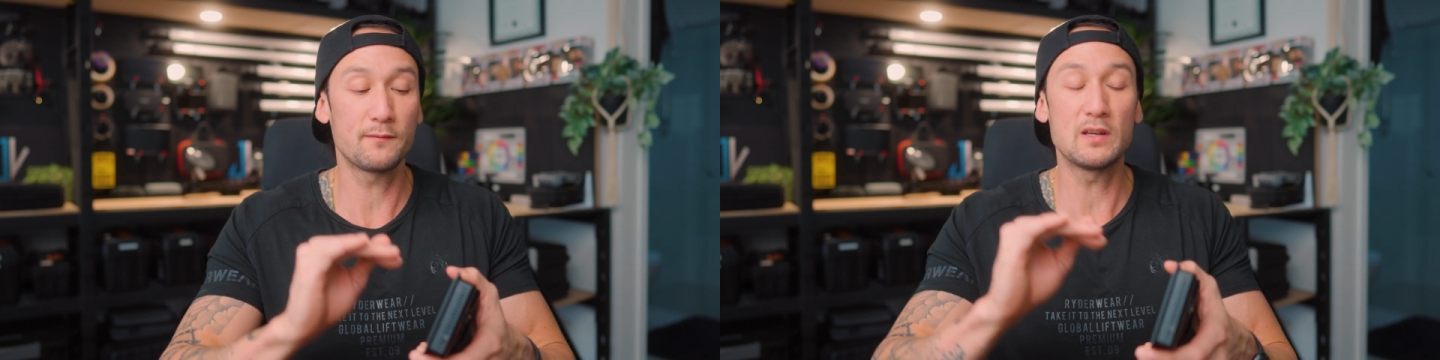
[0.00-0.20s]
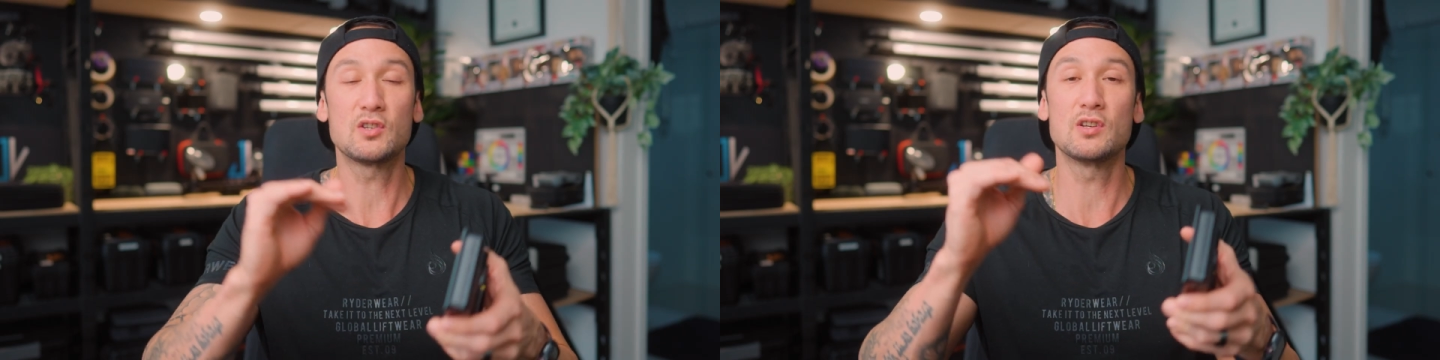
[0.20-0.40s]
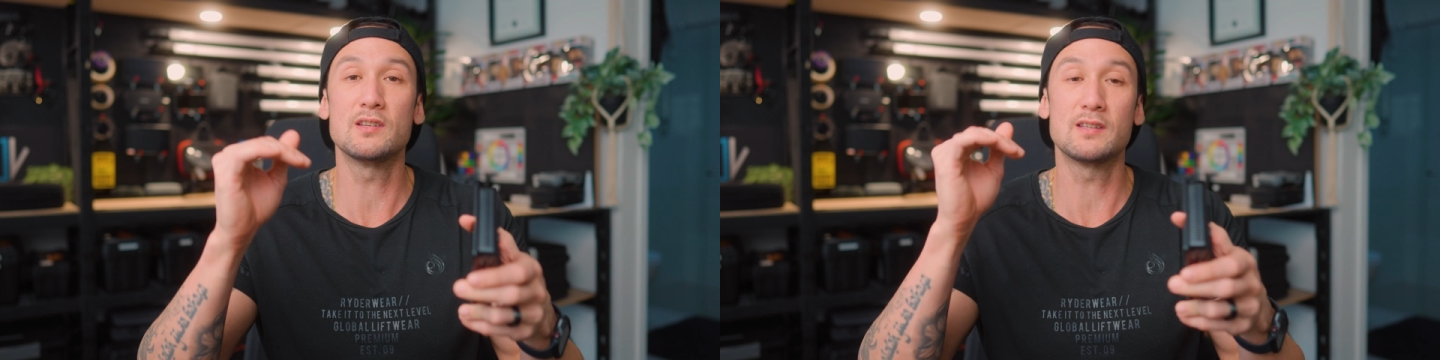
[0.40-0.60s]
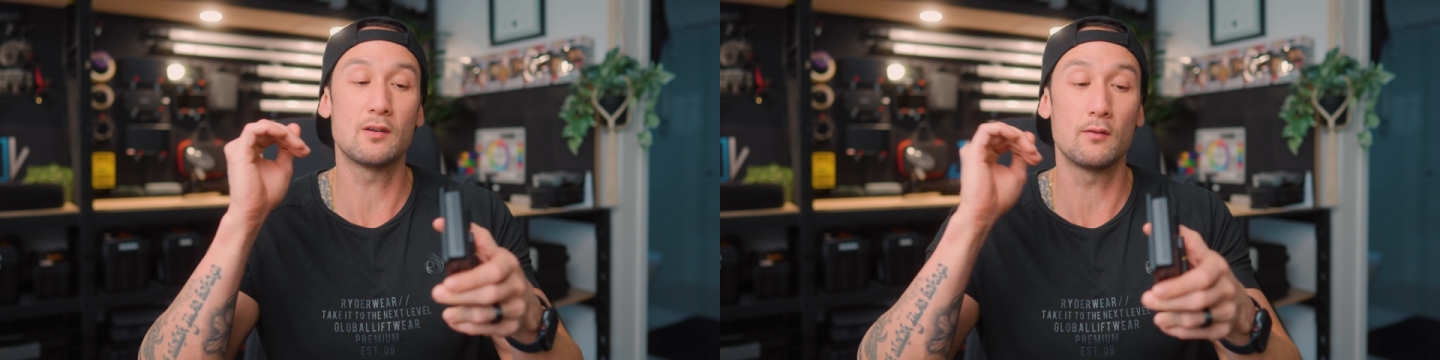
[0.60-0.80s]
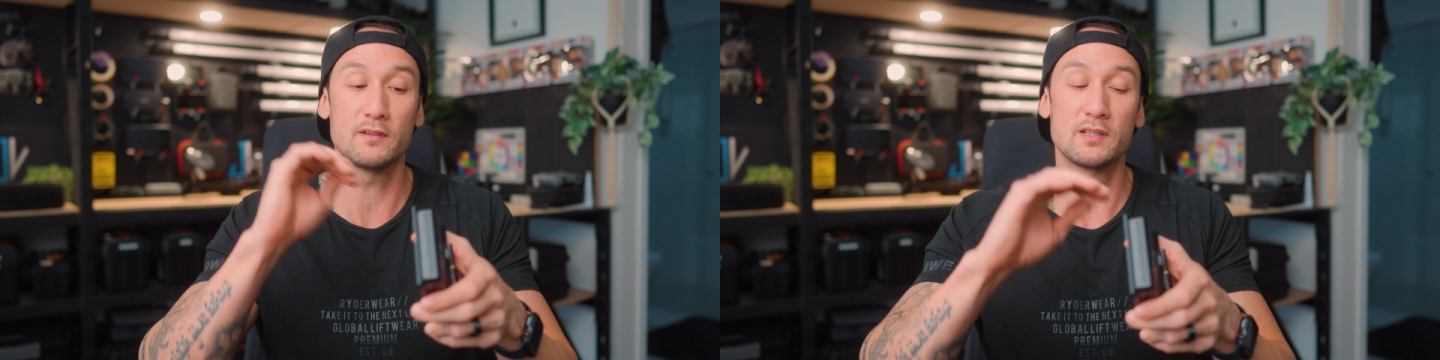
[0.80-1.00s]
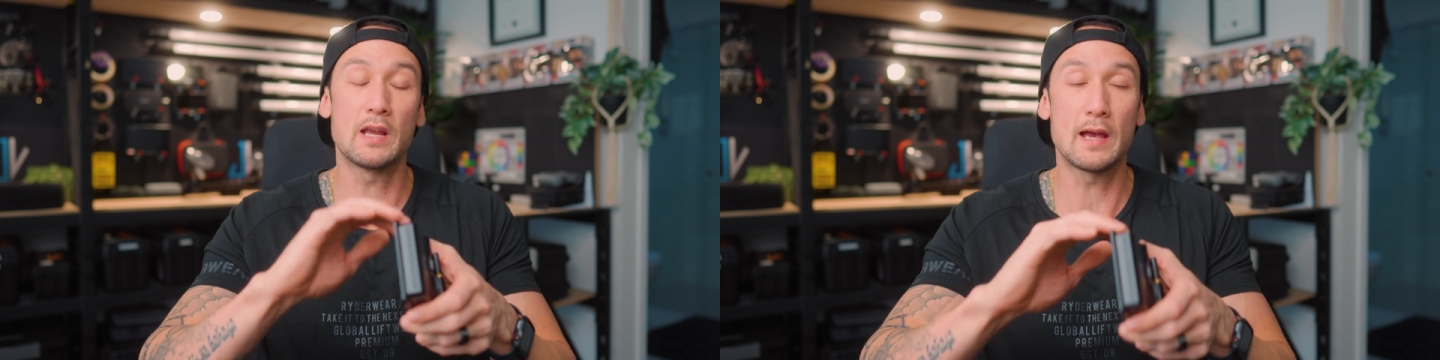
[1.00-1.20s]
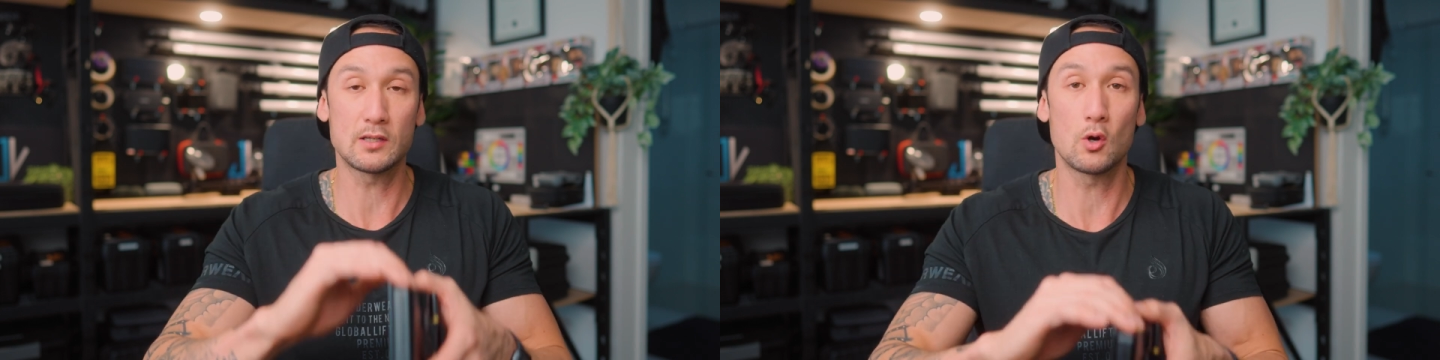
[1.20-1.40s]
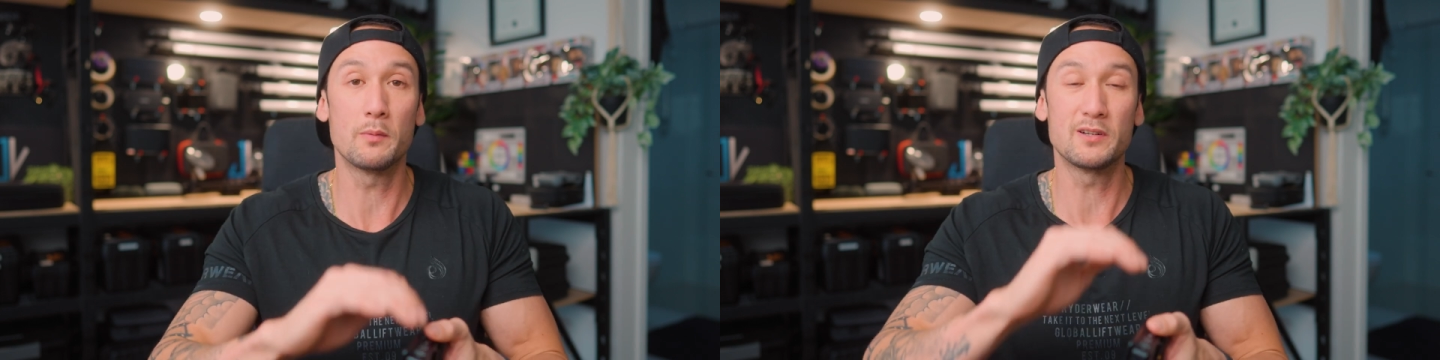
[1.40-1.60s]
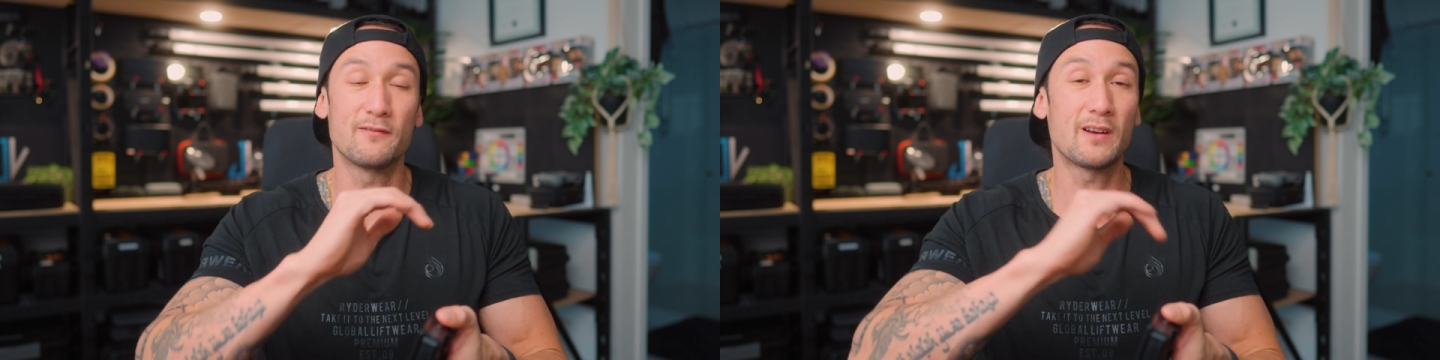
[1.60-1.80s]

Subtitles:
features. It obviously has a whole bunch of